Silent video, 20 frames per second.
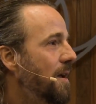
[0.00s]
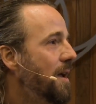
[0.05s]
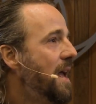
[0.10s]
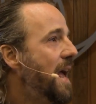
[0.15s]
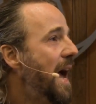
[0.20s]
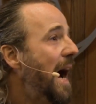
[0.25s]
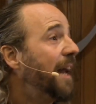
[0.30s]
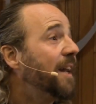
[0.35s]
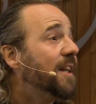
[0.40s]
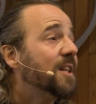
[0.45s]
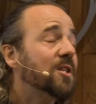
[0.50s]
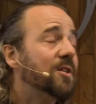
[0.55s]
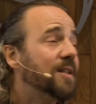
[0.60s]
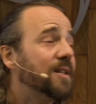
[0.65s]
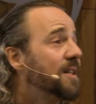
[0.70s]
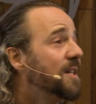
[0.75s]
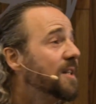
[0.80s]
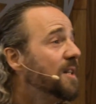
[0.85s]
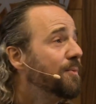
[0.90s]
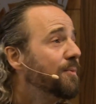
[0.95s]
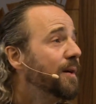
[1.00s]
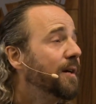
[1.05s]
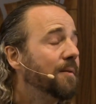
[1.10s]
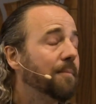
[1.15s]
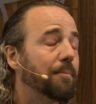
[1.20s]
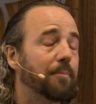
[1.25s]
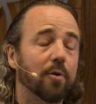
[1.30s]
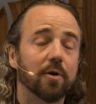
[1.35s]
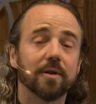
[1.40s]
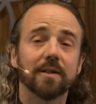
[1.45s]
And this is very
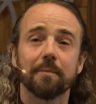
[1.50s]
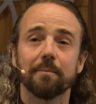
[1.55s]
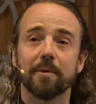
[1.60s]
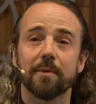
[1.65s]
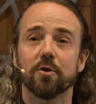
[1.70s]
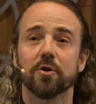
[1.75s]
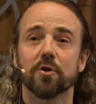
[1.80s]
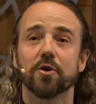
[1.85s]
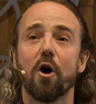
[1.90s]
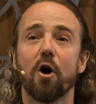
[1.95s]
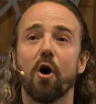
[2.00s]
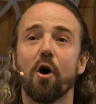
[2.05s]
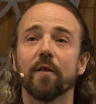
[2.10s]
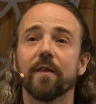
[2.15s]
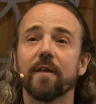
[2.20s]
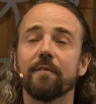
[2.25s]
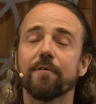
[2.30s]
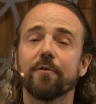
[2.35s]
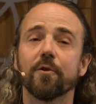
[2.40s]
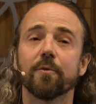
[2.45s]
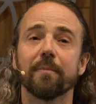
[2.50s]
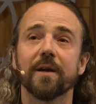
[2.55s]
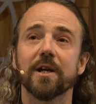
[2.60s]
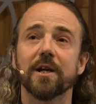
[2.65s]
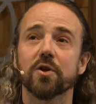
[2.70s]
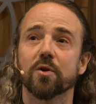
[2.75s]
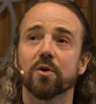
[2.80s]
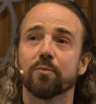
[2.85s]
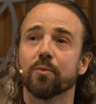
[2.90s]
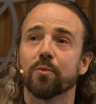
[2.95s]
important because all the
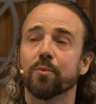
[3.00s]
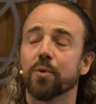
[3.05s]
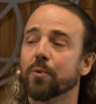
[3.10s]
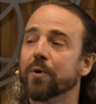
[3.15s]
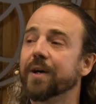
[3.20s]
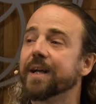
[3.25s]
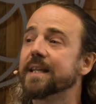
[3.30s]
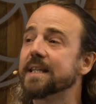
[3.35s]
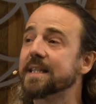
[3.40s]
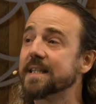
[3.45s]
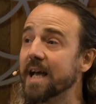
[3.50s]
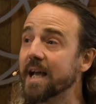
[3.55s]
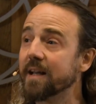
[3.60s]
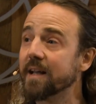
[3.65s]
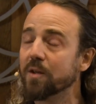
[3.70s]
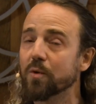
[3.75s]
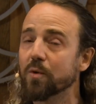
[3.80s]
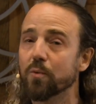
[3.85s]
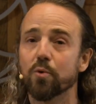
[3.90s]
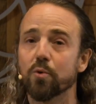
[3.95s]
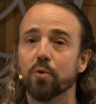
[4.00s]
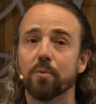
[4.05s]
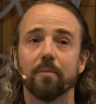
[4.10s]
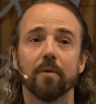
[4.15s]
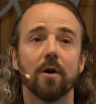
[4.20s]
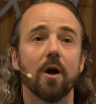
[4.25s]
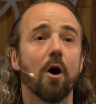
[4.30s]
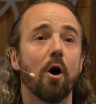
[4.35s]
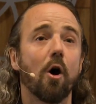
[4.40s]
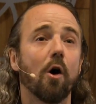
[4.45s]
information when we were inside the womb,
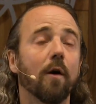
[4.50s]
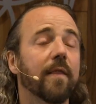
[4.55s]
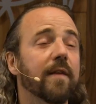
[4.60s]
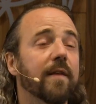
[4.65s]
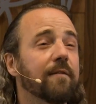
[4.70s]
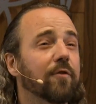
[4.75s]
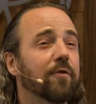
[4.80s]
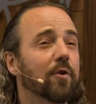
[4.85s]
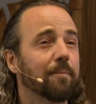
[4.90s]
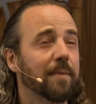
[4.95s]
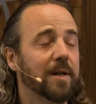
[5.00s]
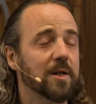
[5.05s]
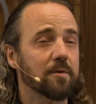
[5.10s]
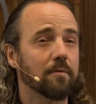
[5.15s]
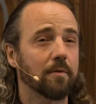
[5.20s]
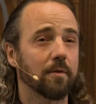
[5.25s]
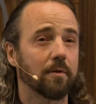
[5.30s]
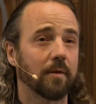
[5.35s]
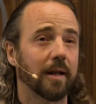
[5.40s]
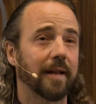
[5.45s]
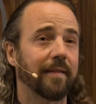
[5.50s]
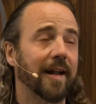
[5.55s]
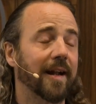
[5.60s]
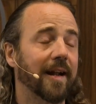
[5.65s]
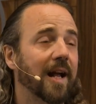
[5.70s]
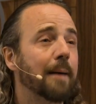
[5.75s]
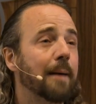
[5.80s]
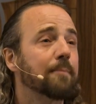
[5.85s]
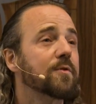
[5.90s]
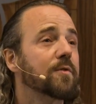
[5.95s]
all the information that
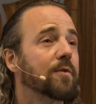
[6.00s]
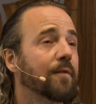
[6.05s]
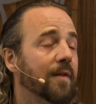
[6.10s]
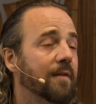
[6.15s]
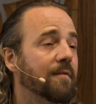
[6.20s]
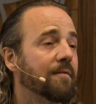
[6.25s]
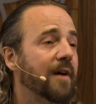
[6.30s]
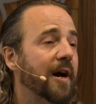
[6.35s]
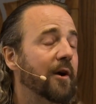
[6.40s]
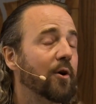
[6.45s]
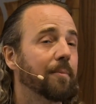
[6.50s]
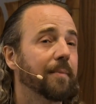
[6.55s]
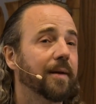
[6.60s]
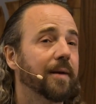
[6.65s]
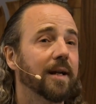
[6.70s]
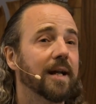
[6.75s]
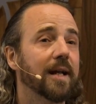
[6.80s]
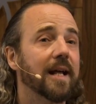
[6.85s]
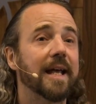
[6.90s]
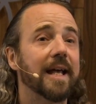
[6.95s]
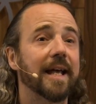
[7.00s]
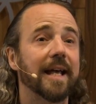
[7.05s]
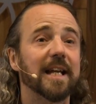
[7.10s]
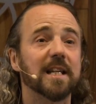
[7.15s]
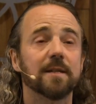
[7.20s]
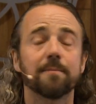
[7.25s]
comes from the environment is